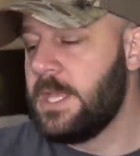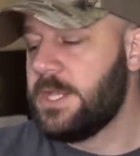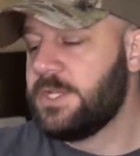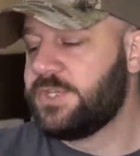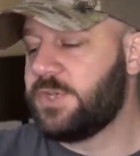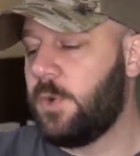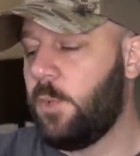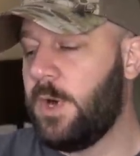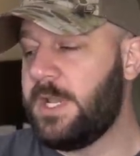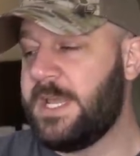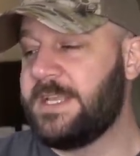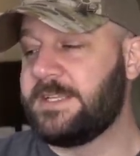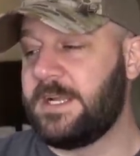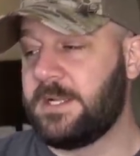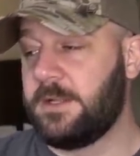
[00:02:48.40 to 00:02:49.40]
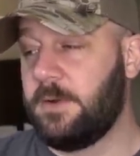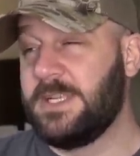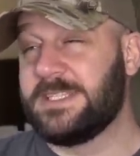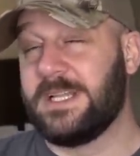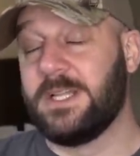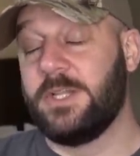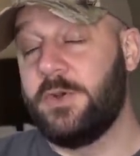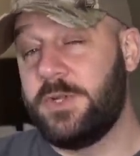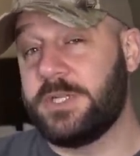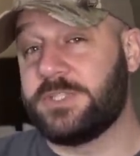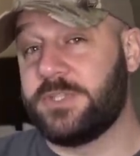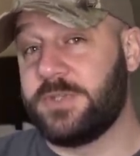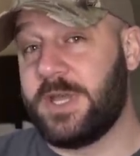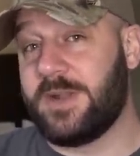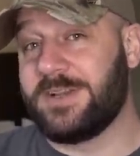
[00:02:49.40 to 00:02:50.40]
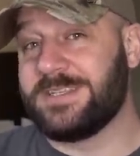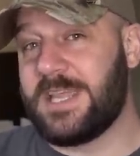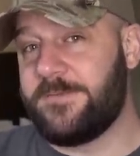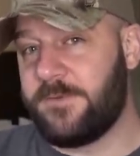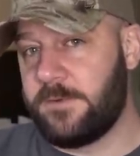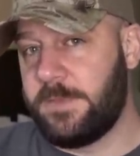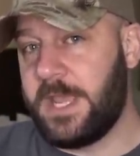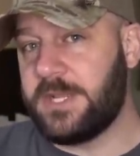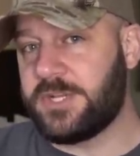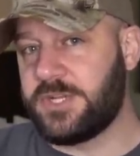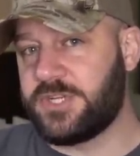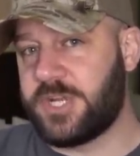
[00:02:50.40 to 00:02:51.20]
So what he's alluding to there is information